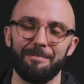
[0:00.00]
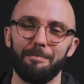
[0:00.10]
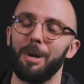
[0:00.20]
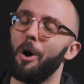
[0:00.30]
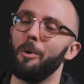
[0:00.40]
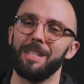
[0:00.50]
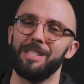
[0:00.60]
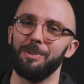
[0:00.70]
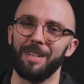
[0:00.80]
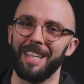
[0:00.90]
But always
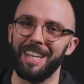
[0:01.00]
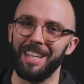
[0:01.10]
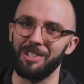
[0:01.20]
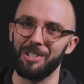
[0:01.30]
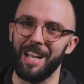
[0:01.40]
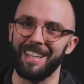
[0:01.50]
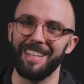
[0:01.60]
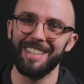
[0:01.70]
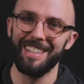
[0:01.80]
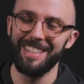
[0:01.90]
do an idiot
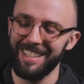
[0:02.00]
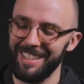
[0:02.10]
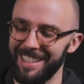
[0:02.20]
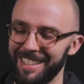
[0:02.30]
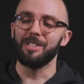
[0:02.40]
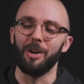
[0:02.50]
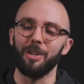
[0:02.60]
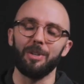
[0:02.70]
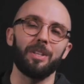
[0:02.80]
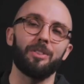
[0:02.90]
check. So
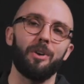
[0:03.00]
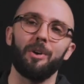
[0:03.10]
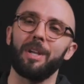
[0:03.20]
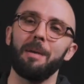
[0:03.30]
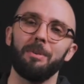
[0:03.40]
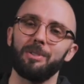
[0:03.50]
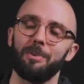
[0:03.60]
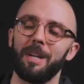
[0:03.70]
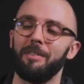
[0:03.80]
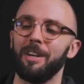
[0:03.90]
you can throw cables or
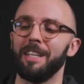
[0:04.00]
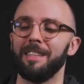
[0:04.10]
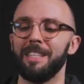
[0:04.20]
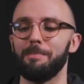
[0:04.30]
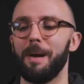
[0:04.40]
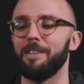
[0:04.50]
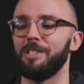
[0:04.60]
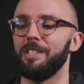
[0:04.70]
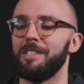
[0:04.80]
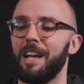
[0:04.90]
whatever in these pouches.